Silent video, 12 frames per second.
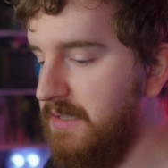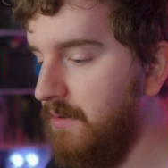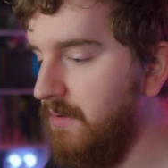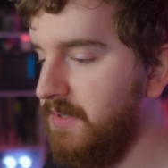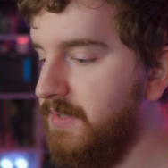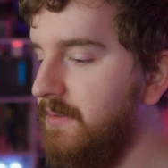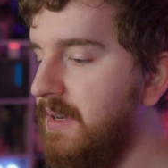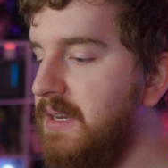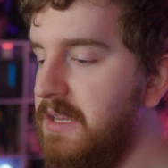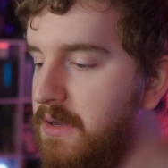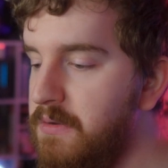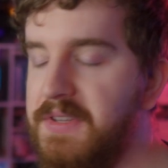So you'll still need
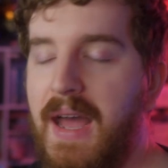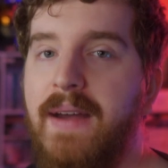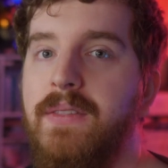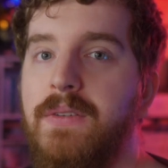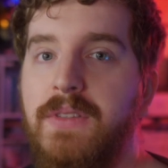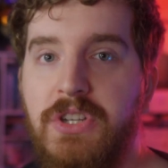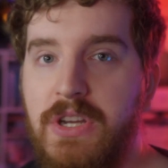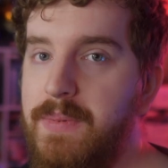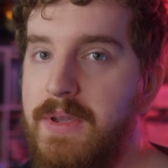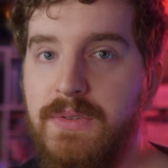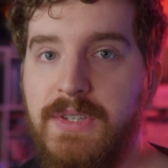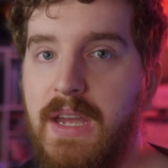to use either the
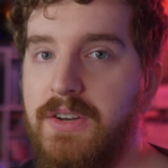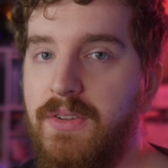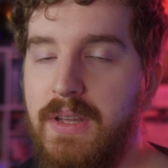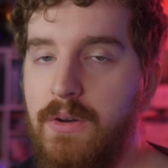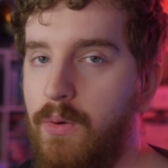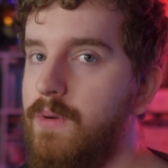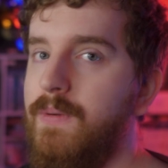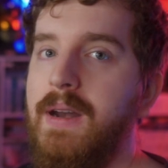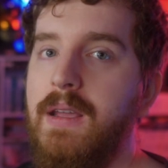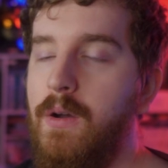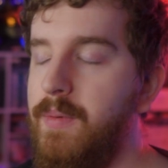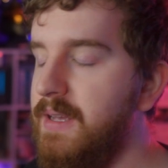GPU scheduling or
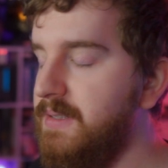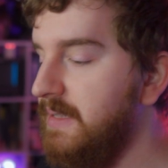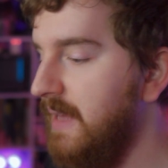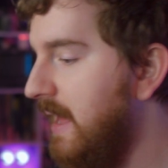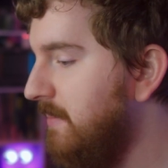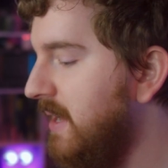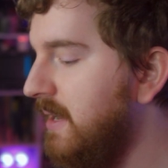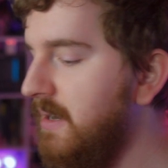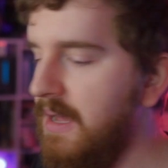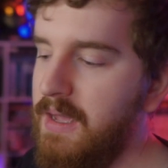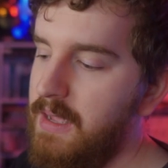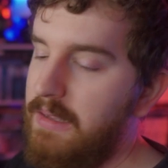running OBS as admin.